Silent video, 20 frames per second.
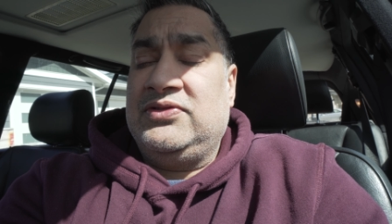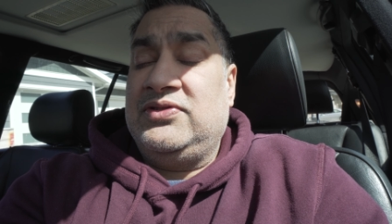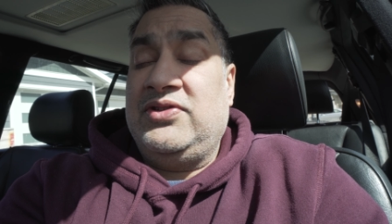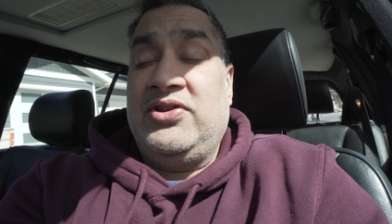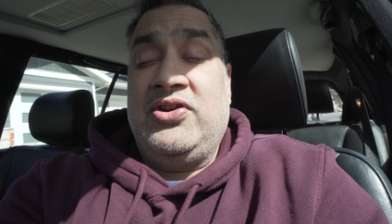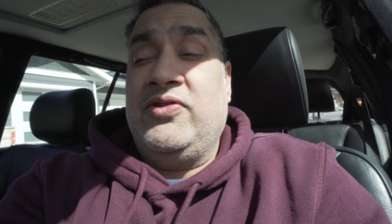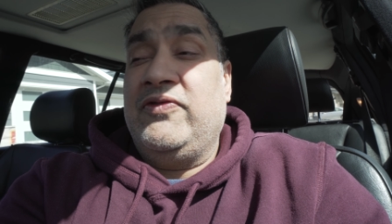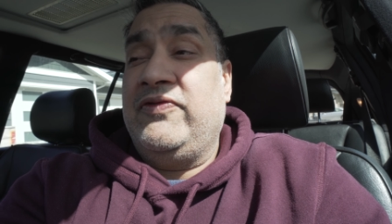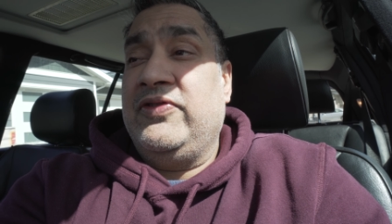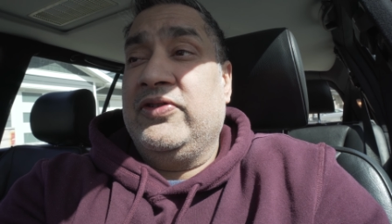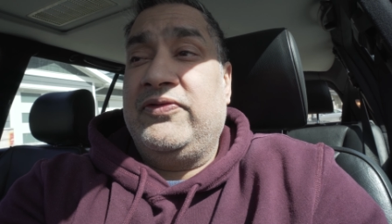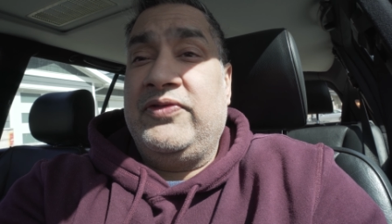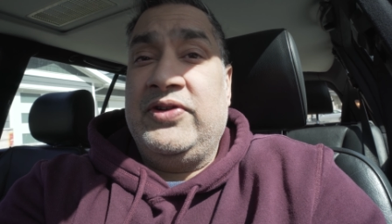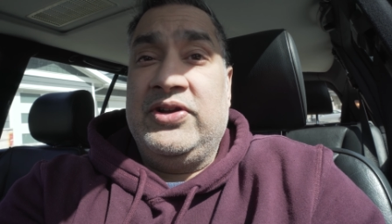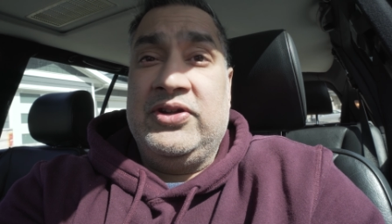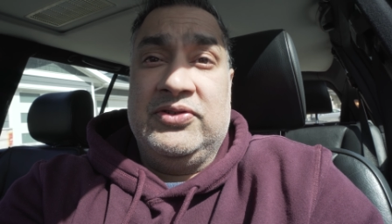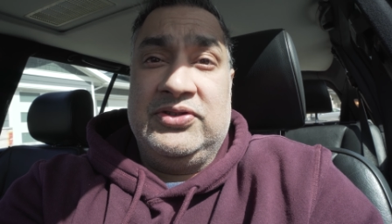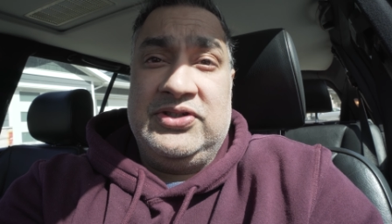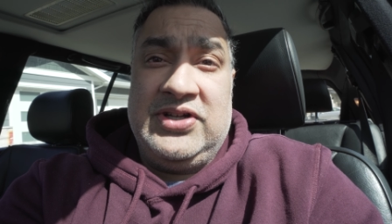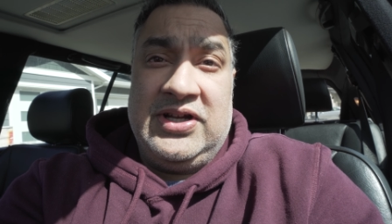You know, feel free
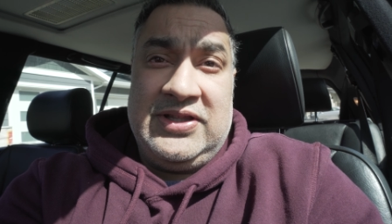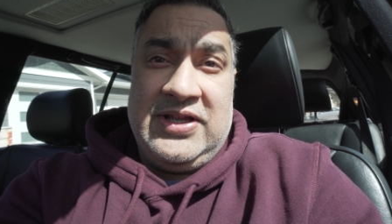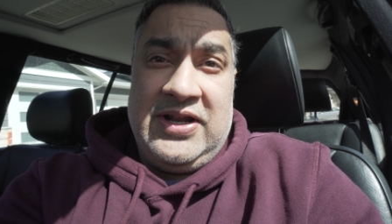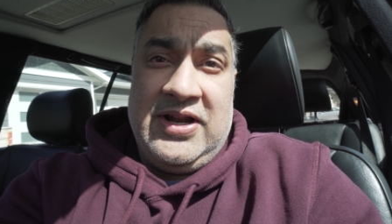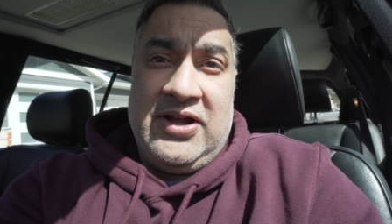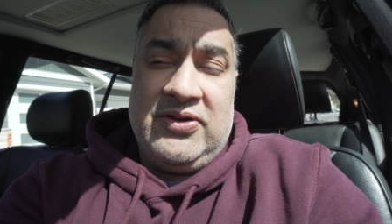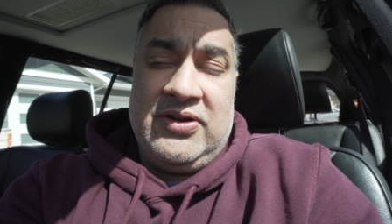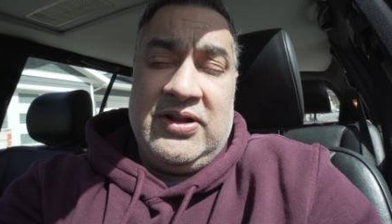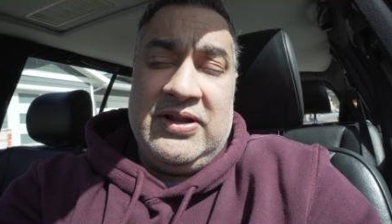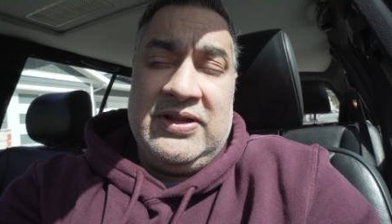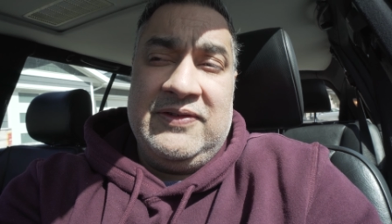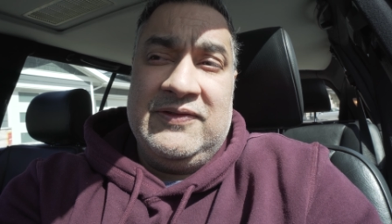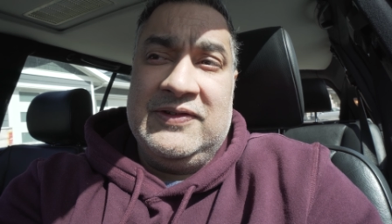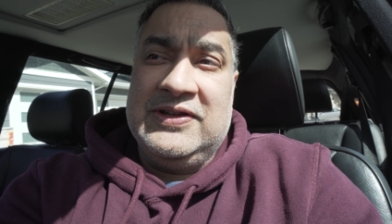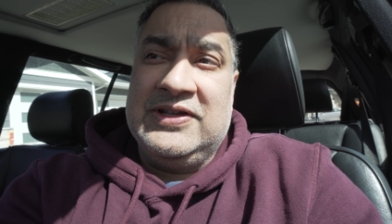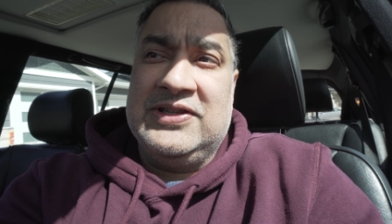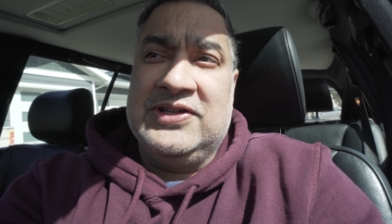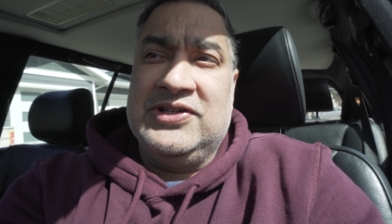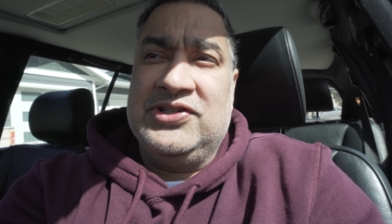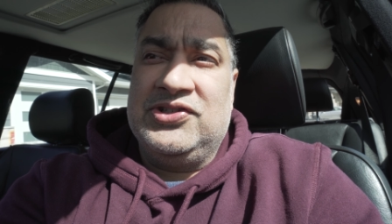to go check that out. I'll leave a
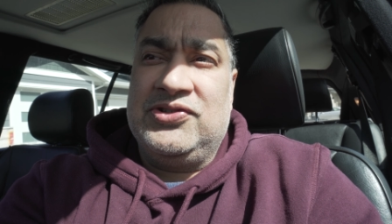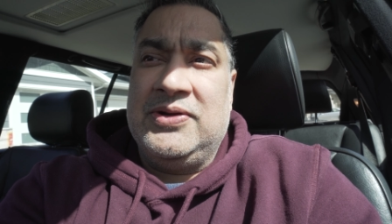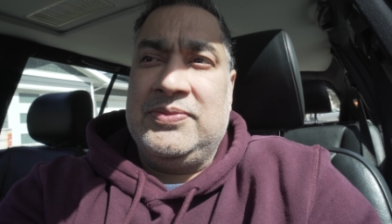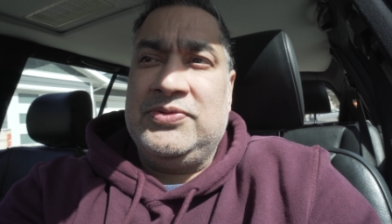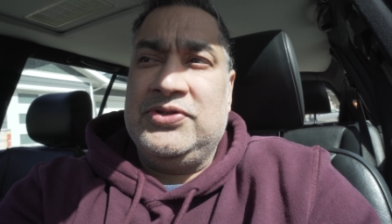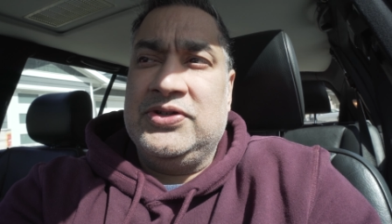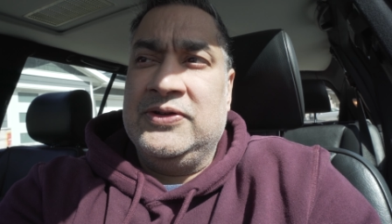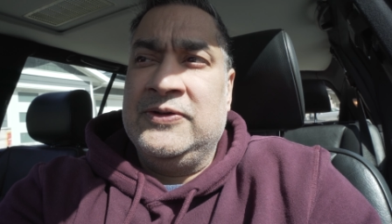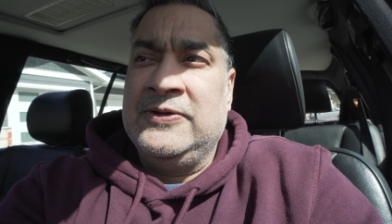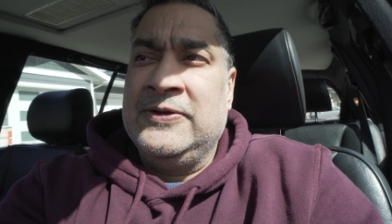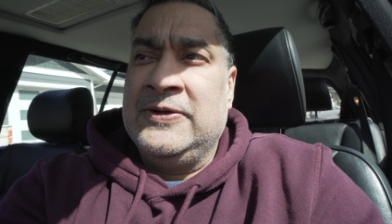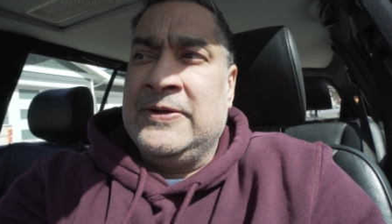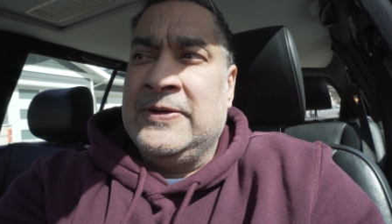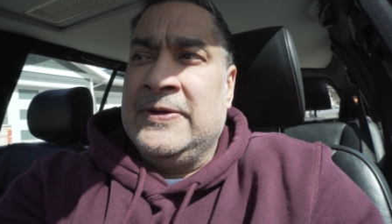link in the description.